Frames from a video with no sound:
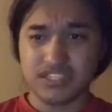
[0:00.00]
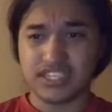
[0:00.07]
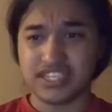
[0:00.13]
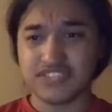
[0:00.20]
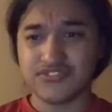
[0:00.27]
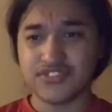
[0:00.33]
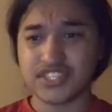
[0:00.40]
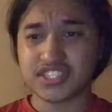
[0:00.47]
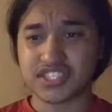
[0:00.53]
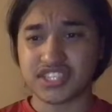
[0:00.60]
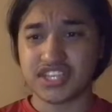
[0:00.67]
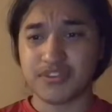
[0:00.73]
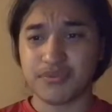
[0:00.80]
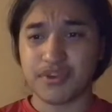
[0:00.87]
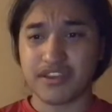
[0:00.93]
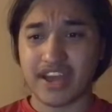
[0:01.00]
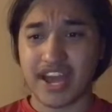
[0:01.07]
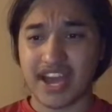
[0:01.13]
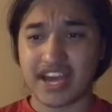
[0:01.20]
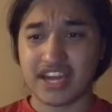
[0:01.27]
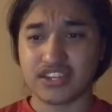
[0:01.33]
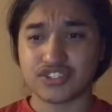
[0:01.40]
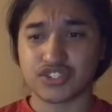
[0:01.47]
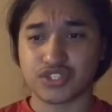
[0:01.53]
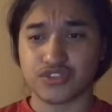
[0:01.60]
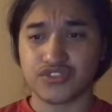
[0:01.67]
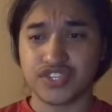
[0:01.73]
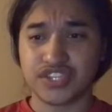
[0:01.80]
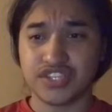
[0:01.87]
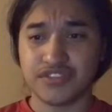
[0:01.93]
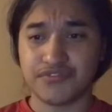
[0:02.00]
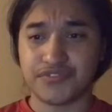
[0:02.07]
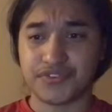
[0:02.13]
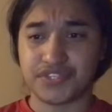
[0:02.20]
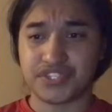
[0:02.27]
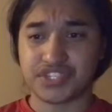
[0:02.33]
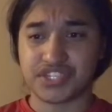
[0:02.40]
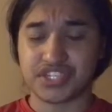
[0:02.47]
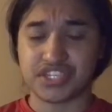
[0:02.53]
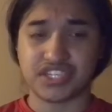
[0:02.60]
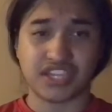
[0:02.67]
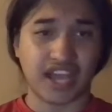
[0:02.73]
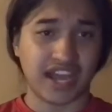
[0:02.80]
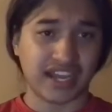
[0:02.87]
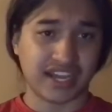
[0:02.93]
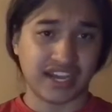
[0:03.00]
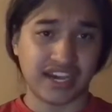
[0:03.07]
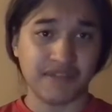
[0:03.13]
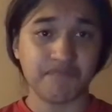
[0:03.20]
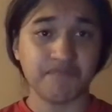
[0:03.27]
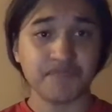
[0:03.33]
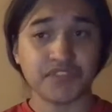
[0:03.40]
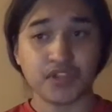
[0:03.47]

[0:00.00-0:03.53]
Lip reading: And then recently we had Sori Fuchidaka,